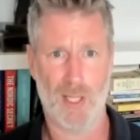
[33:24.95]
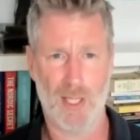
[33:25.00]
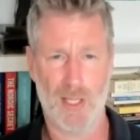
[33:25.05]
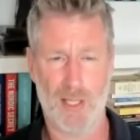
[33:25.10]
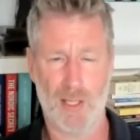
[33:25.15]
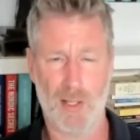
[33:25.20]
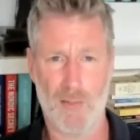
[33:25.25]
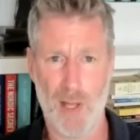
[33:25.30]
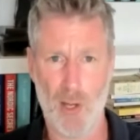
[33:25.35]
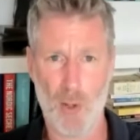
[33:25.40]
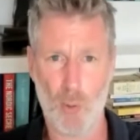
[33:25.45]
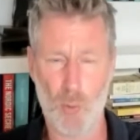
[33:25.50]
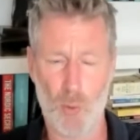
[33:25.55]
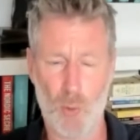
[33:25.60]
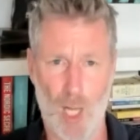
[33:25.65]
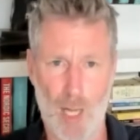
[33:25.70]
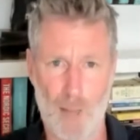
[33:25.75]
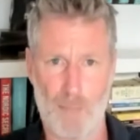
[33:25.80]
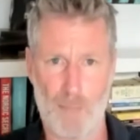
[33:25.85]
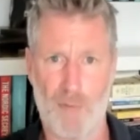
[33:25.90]
They're all
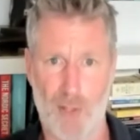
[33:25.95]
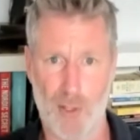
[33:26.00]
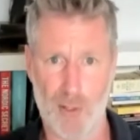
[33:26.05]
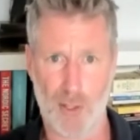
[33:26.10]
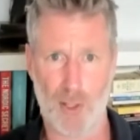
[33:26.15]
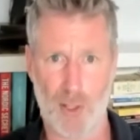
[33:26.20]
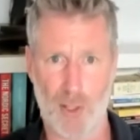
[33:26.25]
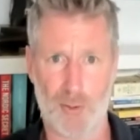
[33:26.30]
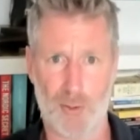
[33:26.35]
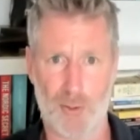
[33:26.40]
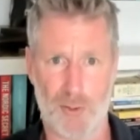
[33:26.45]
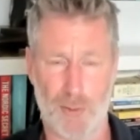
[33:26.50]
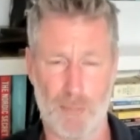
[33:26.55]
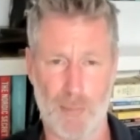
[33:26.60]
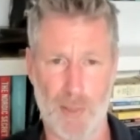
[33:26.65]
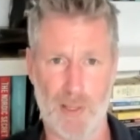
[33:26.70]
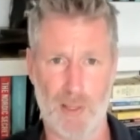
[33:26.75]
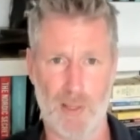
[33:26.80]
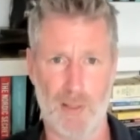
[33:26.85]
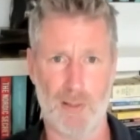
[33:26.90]
upfront cost to
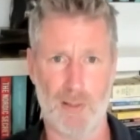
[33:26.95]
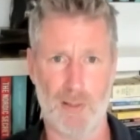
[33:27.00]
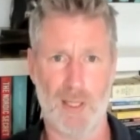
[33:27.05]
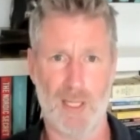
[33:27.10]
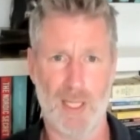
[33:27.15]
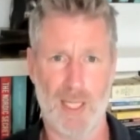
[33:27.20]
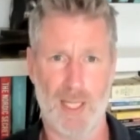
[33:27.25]
build